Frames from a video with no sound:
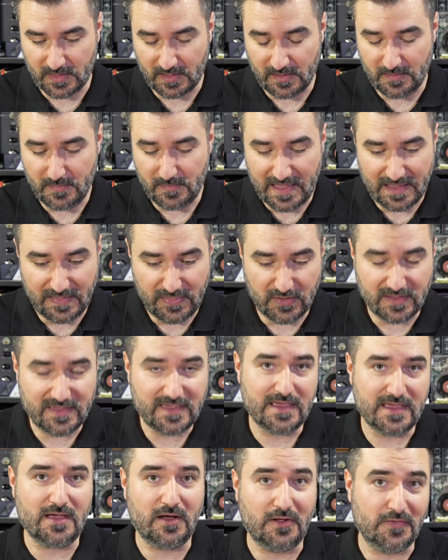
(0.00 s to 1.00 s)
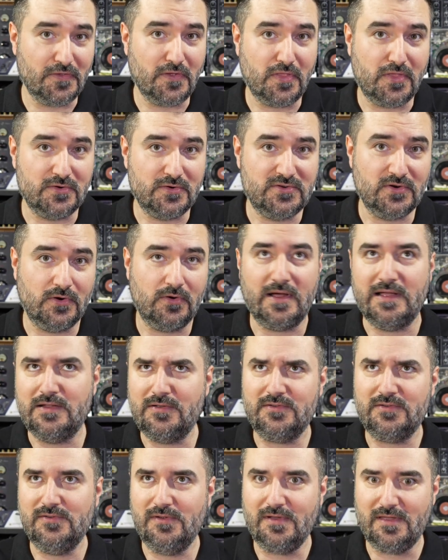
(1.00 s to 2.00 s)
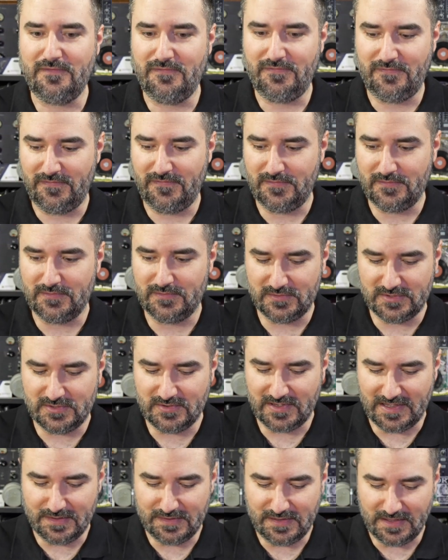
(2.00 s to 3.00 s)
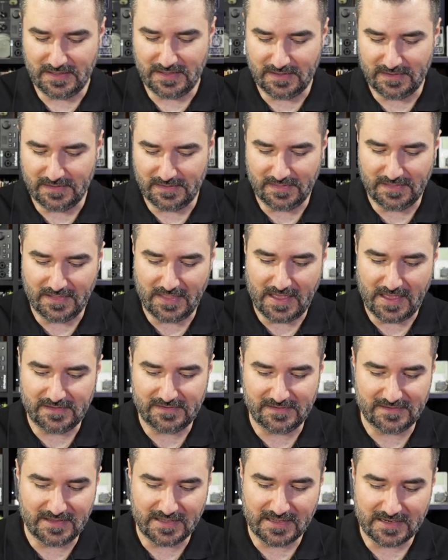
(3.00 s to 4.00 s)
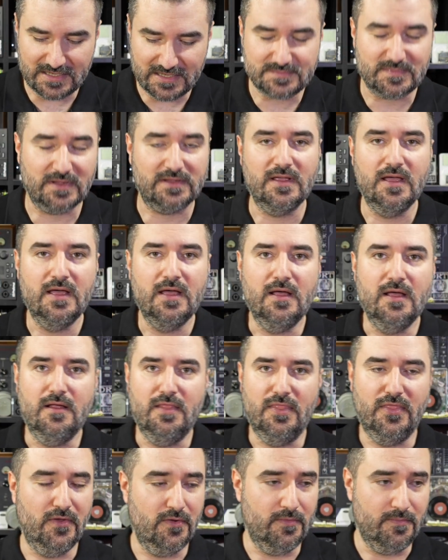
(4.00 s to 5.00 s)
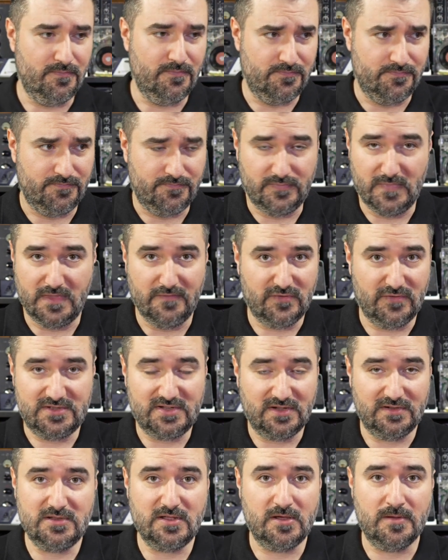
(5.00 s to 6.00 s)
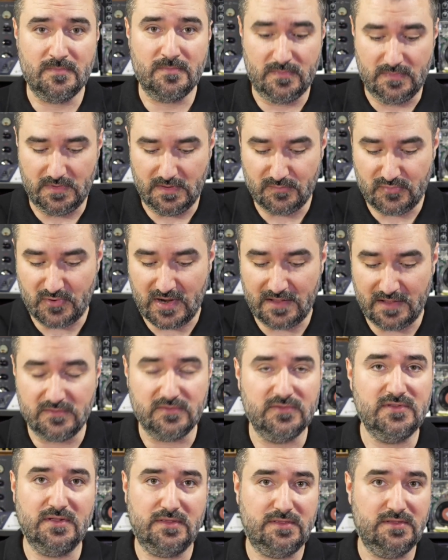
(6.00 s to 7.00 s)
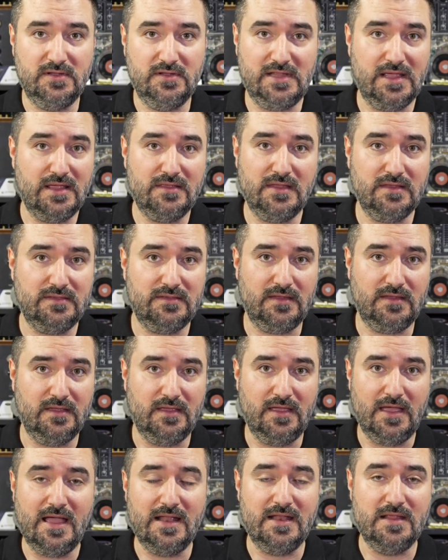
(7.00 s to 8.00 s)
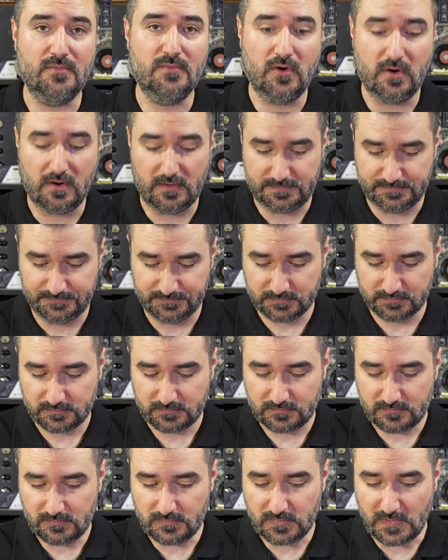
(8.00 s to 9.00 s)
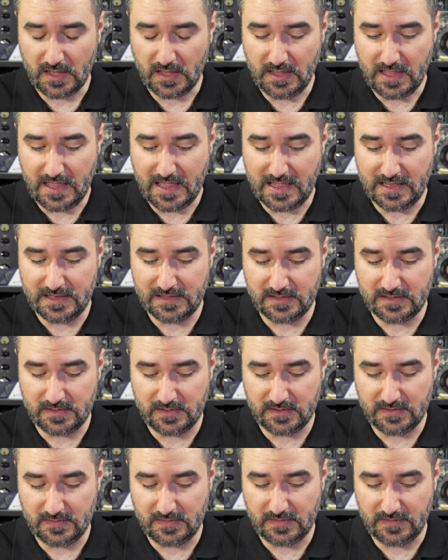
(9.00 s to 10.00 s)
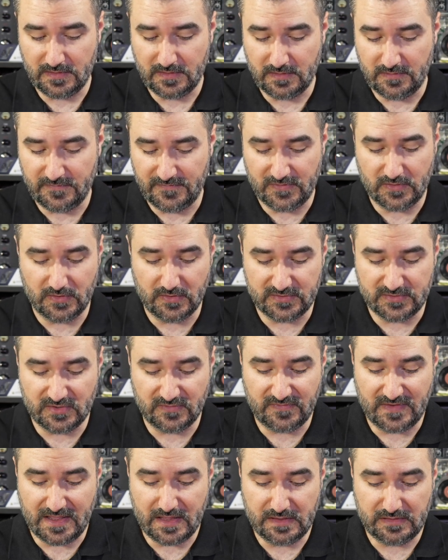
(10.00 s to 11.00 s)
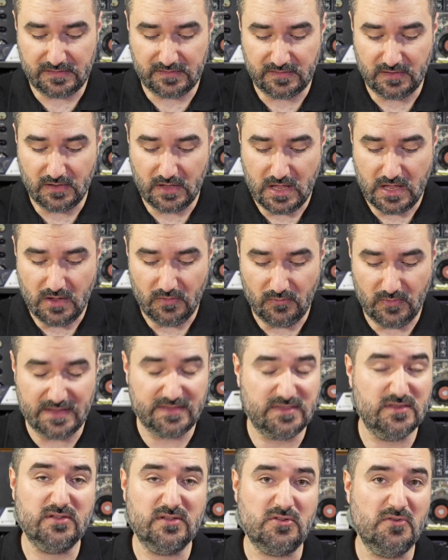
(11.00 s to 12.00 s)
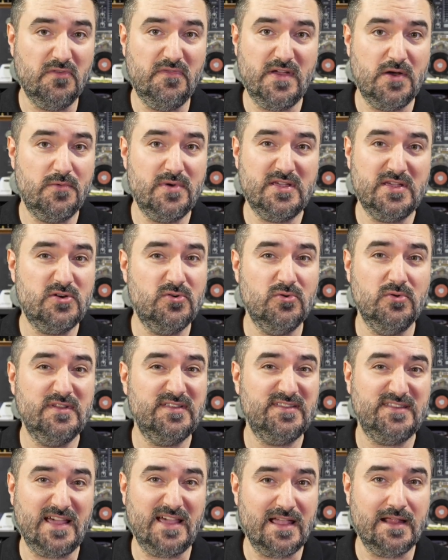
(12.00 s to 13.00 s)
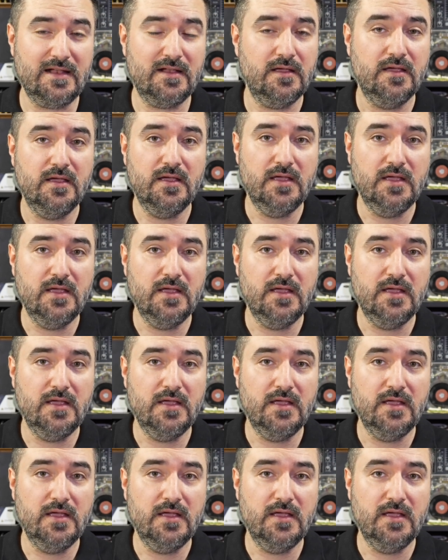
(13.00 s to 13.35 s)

made the key under the door. I don't know if you can say that in English, but the Tonium brand does not exist anymore, and the device was not a very cool sell